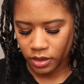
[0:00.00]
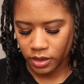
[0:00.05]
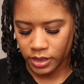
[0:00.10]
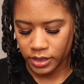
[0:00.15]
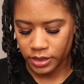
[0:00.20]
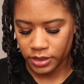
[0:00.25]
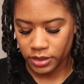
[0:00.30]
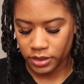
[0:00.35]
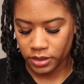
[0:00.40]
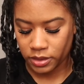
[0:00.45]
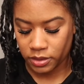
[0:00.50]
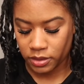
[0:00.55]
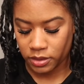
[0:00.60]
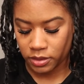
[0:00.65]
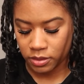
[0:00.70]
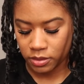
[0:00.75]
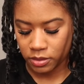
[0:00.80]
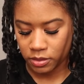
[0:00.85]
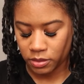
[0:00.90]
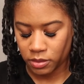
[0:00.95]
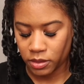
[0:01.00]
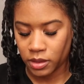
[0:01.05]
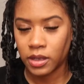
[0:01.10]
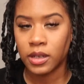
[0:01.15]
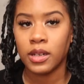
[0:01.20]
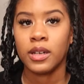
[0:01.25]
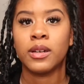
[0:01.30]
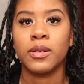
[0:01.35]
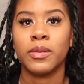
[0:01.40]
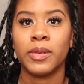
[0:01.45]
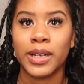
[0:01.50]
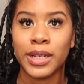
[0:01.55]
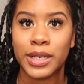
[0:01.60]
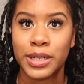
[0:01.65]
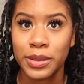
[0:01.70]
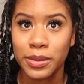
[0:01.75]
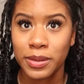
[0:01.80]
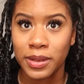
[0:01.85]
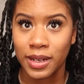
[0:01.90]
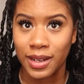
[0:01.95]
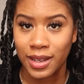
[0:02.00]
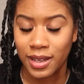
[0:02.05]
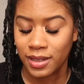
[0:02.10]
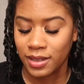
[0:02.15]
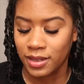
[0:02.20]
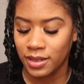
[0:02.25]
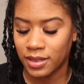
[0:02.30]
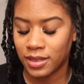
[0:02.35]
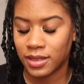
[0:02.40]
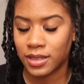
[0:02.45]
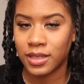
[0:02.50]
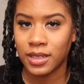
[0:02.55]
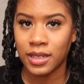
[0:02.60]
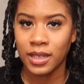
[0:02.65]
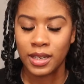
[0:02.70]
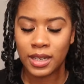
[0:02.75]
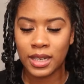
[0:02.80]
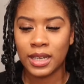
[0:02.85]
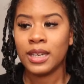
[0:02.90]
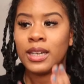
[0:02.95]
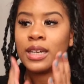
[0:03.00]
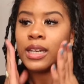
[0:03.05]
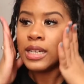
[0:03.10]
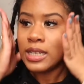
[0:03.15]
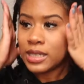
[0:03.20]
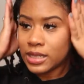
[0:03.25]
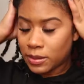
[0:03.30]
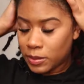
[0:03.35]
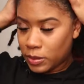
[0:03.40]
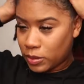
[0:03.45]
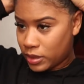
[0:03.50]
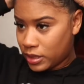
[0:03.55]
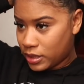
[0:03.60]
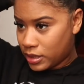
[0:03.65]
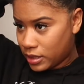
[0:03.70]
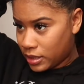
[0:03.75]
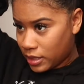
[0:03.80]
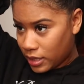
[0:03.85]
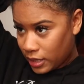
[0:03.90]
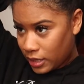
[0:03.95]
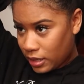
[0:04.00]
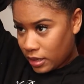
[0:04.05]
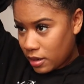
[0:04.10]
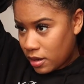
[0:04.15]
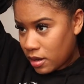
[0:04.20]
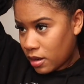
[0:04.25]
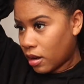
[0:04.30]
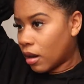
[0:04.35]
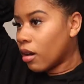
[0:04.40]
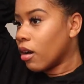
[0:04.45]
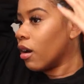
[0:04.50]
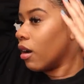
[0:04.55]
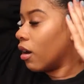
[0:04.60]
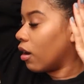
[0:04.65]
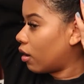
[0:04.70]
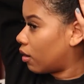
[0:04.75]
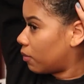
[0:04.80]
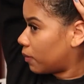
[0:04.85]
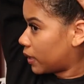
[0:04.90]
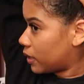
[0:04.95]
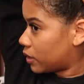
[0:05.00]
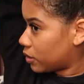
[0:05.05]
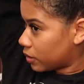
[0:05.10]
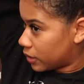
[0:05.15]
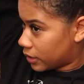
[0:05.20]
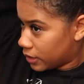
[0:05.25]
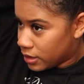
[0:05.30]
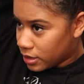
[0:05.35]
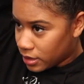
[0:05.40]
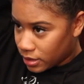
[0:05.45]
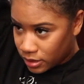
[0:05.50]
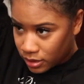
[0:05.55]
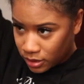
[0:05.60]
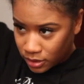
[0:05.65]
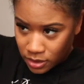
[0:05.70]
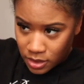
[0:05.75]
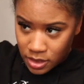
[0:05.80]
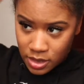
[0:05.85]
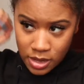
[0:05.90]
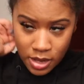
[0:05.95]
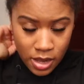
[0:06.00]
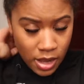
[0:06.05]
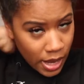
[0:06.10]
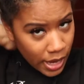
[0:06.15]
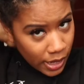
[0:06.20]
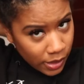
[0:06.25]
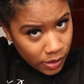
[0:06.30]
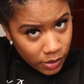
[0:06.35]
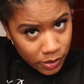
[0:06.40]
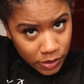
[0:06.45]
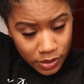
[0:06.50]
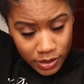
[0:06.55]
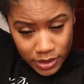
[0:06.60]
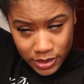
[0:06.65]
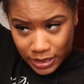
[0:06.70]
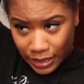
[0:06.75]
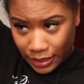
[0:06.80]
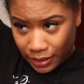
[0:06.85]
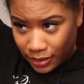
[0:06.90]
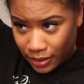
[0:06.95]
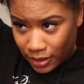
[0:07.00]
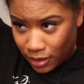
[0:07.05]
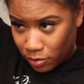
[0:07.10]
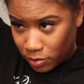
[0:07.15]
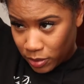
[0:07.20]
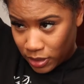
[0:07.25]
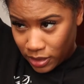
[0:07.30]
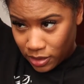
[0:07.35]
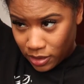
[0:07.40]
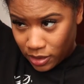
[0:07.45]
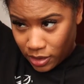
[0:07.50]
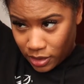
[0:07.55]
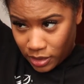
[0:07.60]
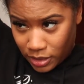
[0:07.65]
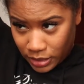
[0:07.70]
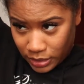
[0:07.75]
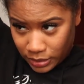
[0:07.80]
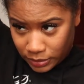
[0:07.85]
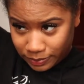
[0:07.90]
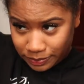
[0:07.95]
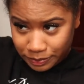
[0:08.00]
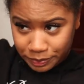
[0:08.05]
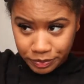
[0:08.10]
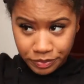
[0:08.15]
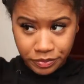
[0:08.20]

All right, so what I do next is I'm going to take all my twists. I don't know exactly how many there are,